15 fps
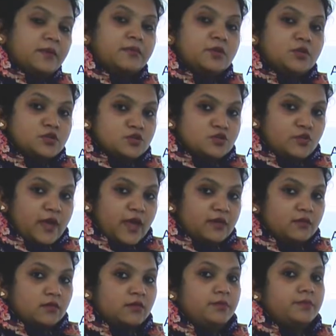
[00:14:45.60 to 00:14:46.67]
merge
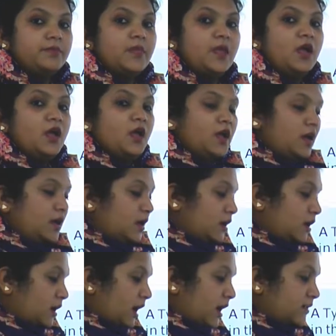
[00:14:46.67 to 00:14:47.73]
together,
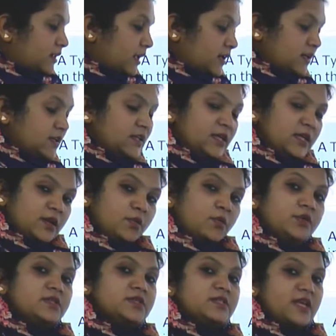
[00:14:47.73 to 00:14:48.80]
that are dealing
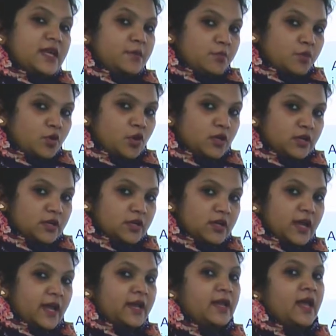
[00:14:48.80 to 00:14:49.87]
with the same product
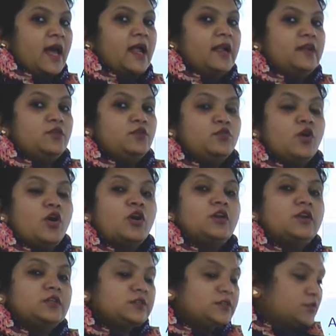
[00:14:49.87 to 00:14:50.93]
line and do
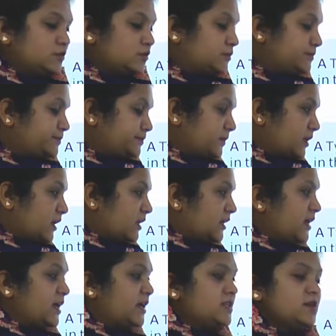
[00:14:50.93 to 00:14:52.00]
not
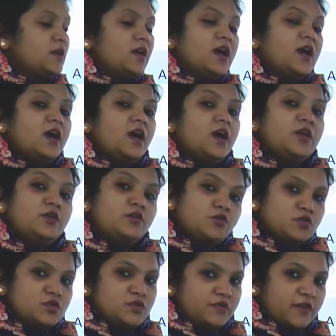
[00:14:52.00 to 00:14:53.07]
create a
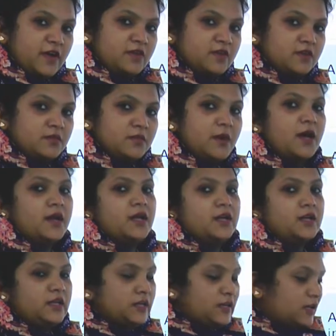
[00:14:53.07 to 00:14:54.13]
huge effect in the
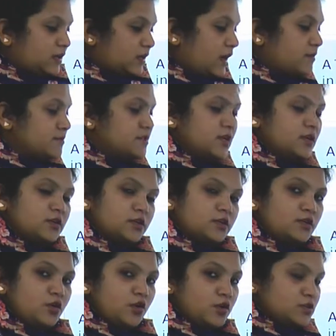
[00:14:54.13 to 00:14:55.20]
market, comes under
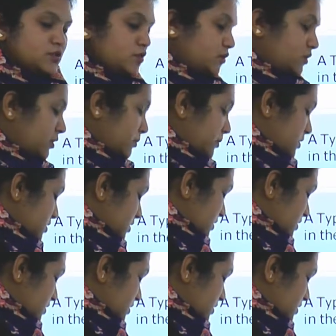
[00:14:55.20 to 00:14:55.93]
the horizontal merger.